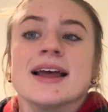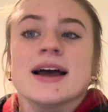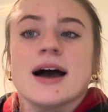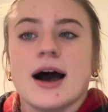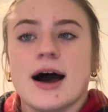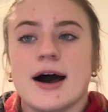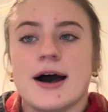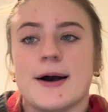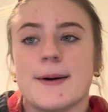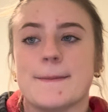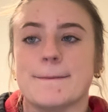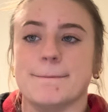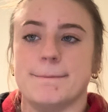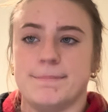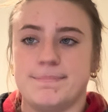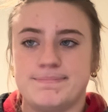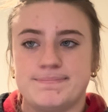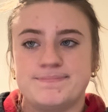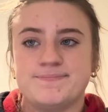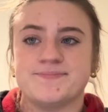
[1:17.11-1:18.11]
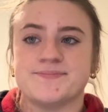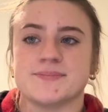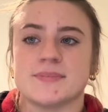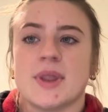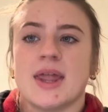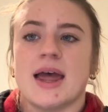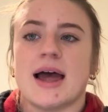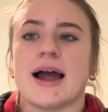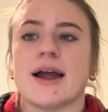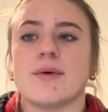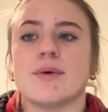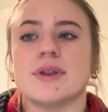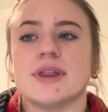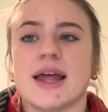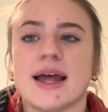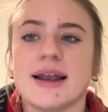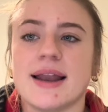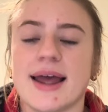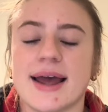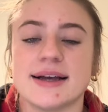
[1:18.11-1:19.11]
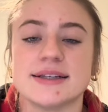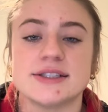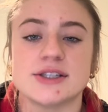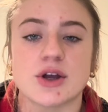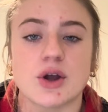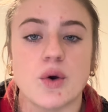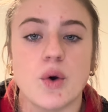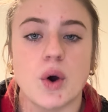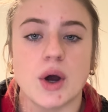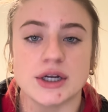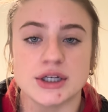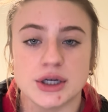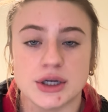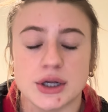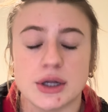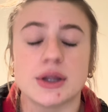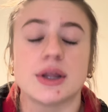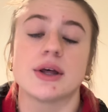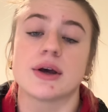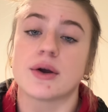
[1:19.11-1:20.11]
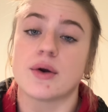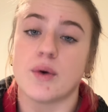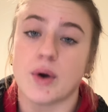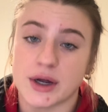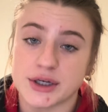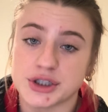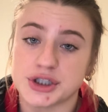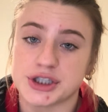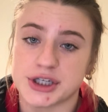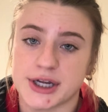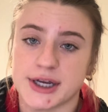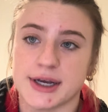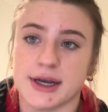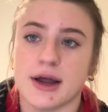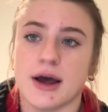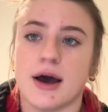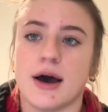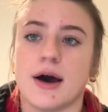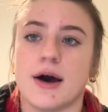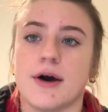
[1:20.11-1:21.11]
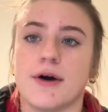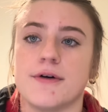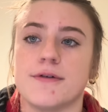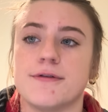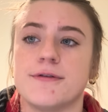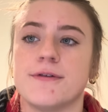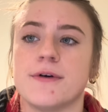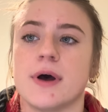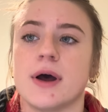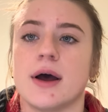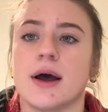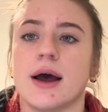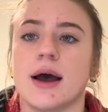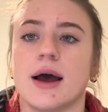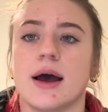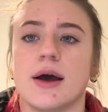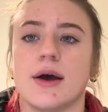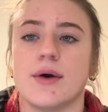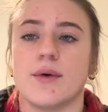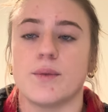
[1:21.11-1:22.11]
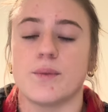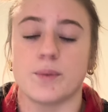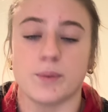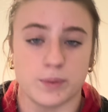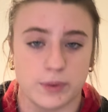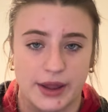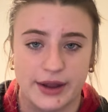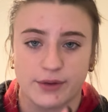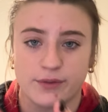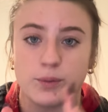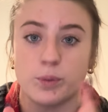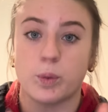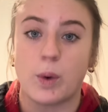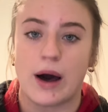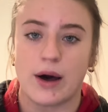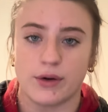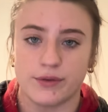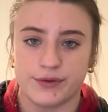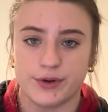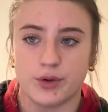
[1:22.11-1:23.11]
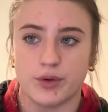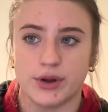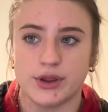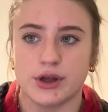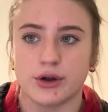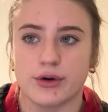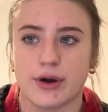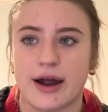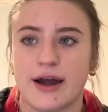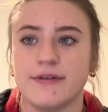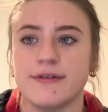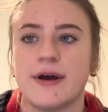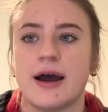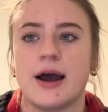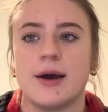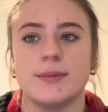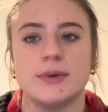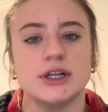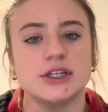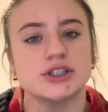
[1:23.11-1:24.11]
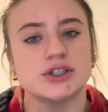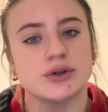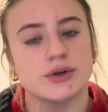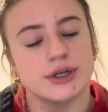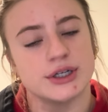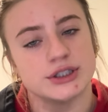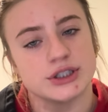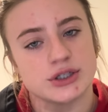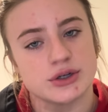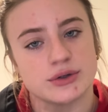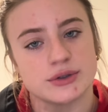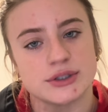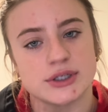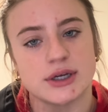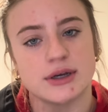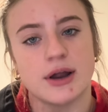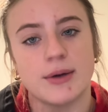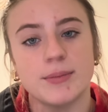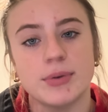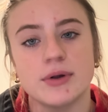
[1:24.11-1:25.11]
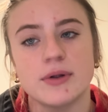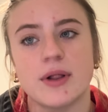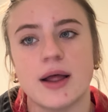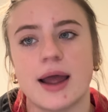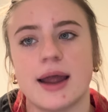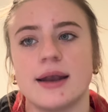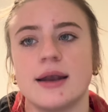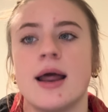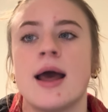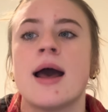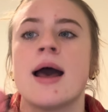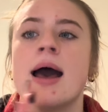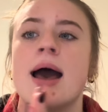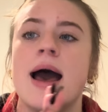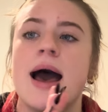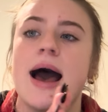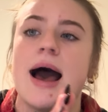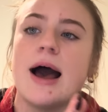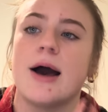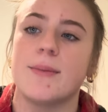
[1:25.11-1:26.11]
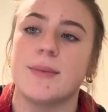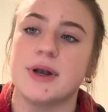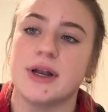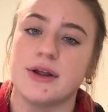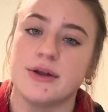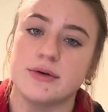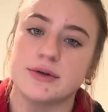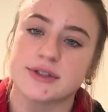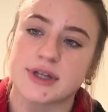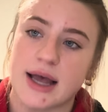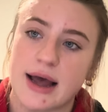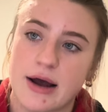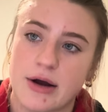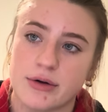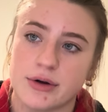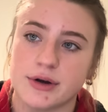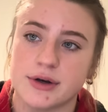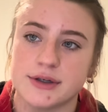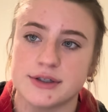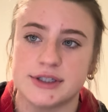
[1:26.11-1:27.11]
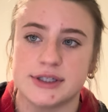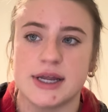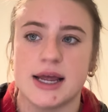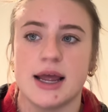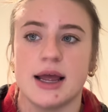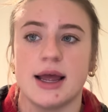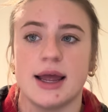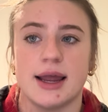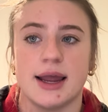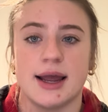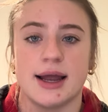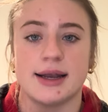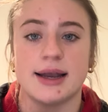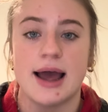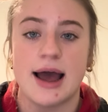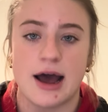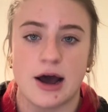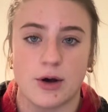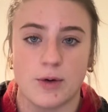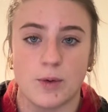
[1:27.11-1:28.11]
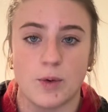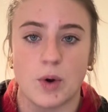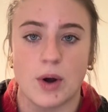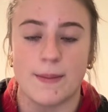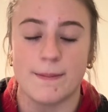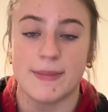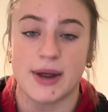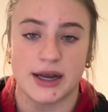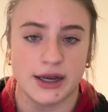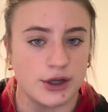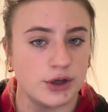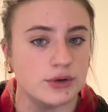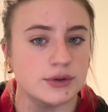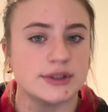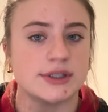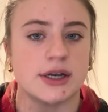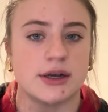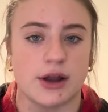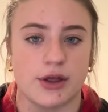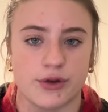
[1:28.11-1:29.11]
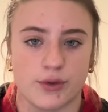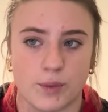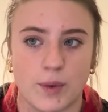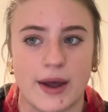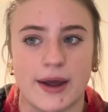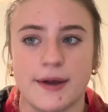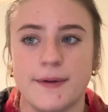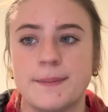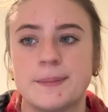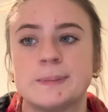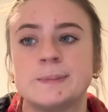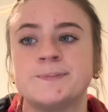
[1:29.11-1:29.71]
I would then ask the question of, while viewing the graph, how many students used a number line, how many used counters, and how many used another way.